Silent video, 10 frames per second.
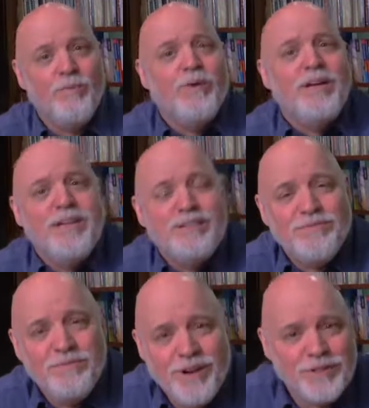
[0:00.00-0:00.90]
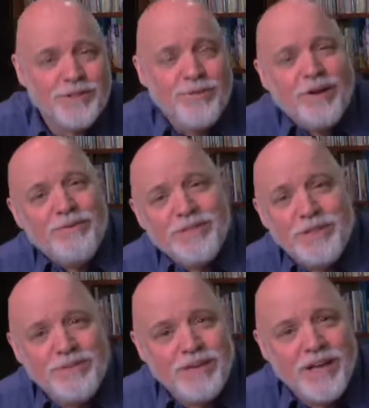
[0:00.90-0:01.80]
We need some friends around us
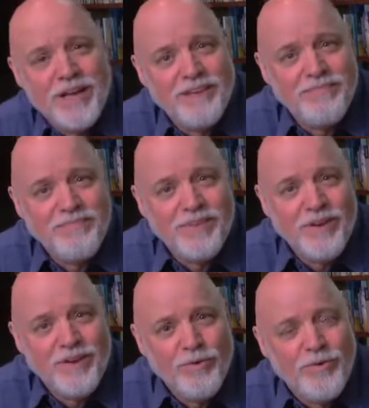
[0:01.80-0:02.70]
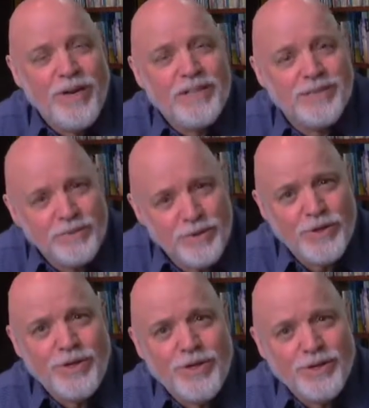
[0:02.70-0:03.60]
every day. We need some
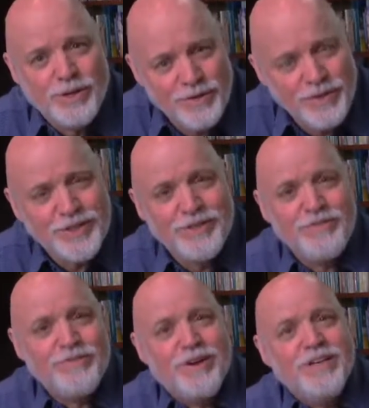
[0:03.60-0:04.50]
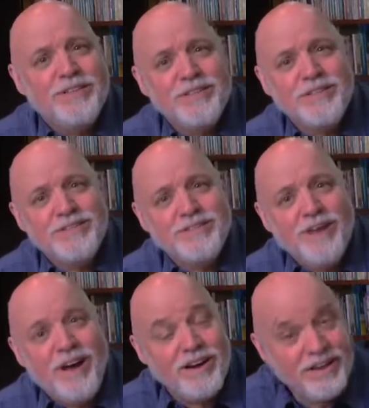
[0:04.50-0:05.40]
good Christian friends,
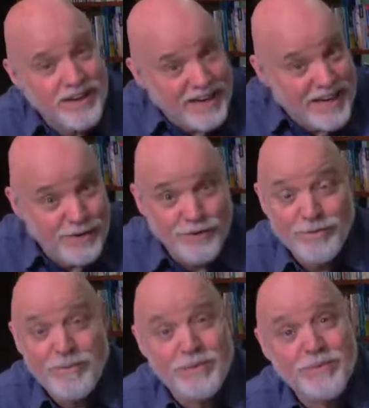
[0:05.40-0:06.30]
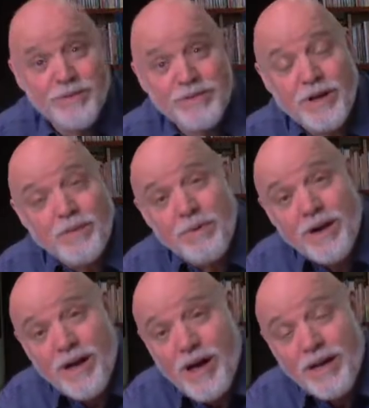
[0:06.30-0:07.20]
our Connect group members, our
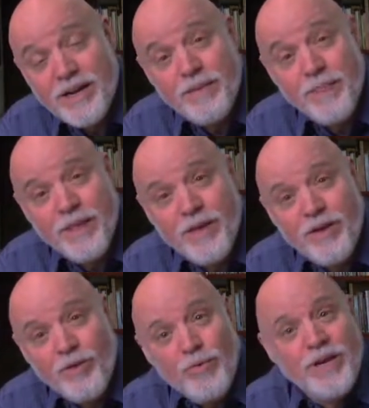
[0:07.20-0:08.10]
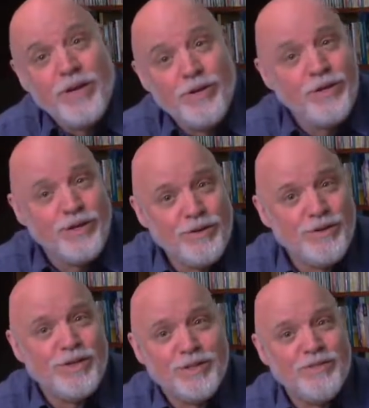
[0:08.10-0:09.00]
Barcada. We need good
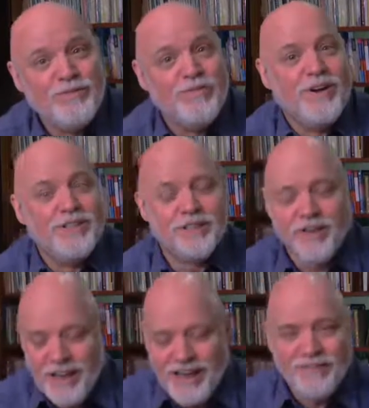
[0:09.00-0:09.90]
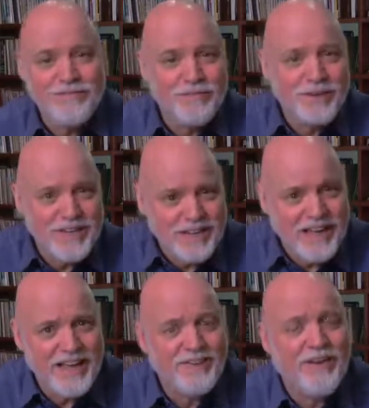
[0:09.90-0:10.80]
Christian friends that every
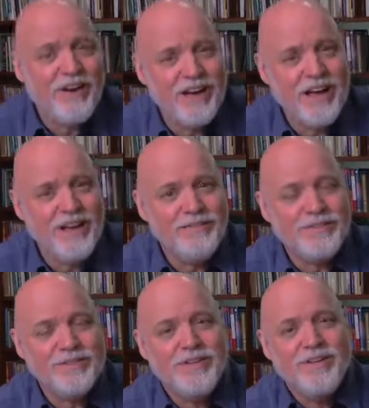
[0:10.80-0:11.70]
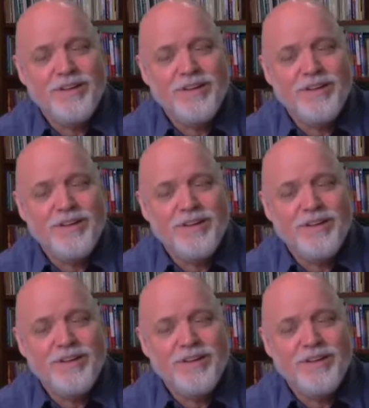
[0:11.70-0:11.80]
day of our lives